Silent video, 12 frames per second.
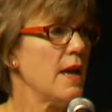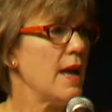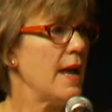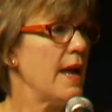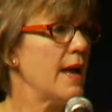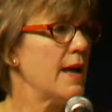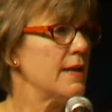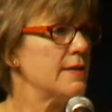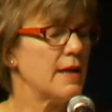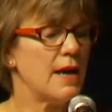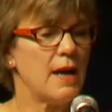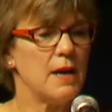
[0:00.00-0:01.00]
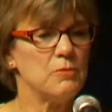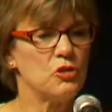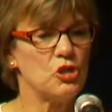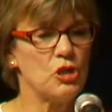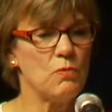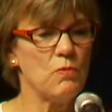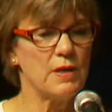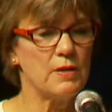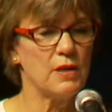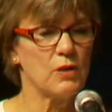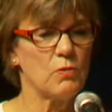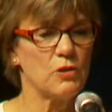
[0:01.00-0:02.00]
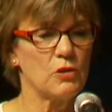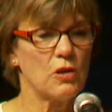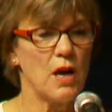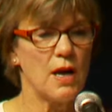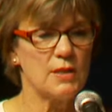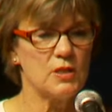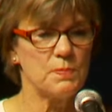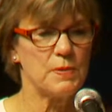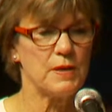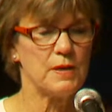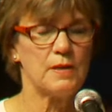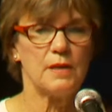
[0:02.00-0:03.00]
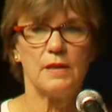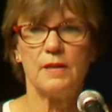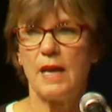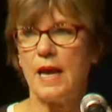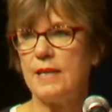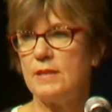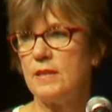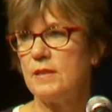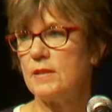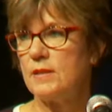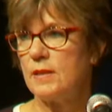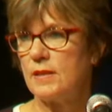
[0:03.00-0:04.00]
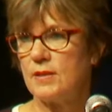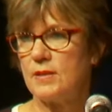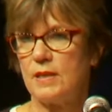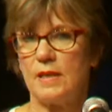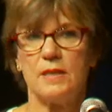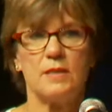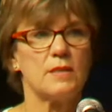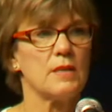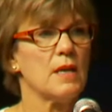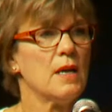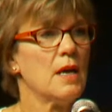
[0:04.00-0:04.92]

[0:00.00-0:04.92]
And she went there with her husband in the 1860s